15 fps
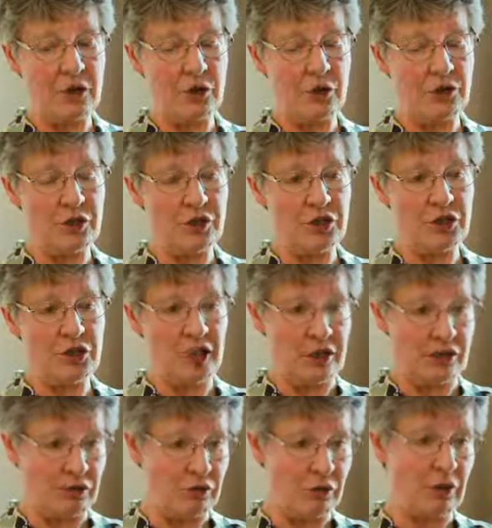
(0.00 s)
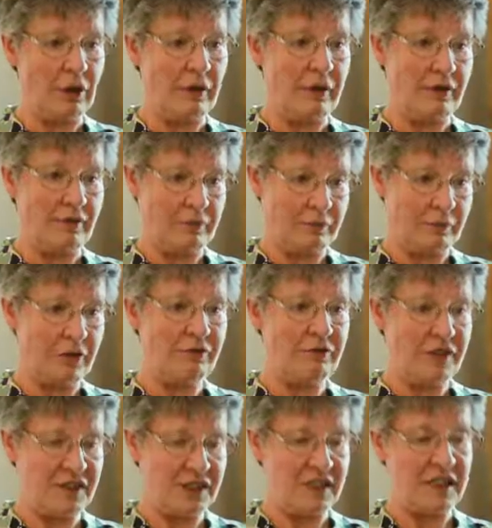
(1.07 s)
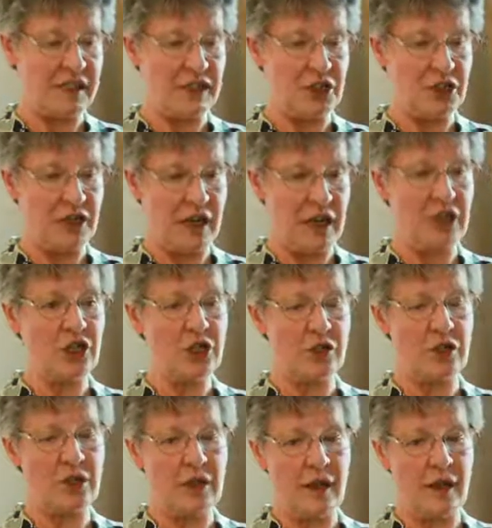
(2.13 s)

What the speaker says: a good general physics education.